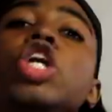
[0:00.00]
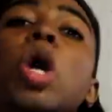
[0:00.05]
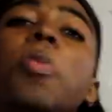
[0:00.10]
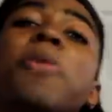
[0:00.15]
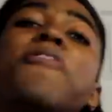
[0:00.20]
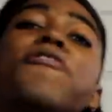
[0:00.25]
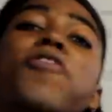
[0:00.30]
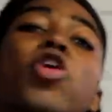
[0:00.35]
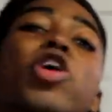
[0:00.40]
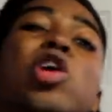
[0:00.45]
Yo,
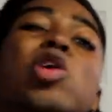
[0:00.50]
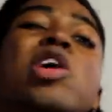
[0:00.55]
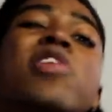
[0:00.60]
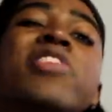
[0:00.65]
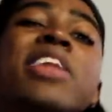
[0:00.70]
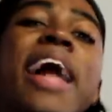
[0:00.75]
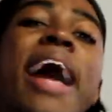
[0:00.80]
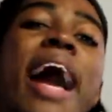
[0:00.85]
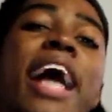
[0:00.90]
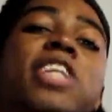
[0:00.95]
before you
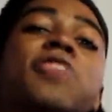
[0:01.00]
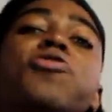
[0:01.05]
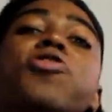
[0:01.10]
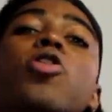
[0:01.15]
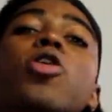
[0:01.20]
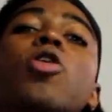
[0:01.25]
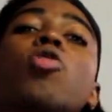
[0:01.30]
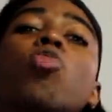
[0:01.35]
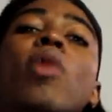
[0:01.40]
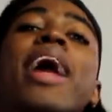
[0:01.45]
even ask
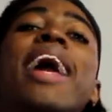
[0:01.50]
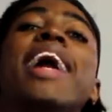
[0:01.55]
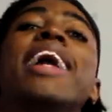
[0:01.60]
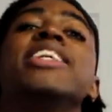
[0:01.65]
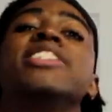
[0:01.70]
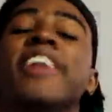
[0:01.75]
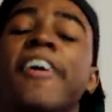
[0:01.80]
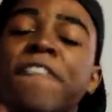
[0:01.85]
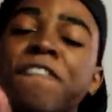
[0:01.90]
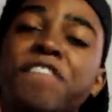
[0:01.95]
for a
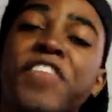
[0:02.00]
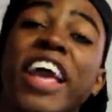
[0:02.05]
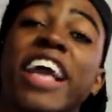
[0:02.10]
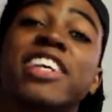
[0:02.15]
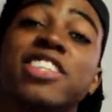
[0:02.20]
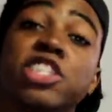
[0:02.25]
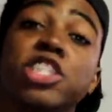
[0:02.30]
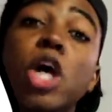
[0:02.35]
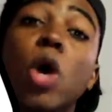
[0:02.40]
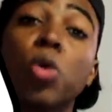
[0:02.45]
raise,
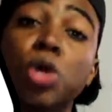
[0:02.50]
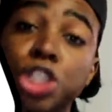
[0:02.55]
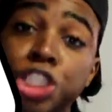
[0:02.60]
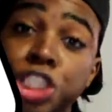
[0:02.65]
fix your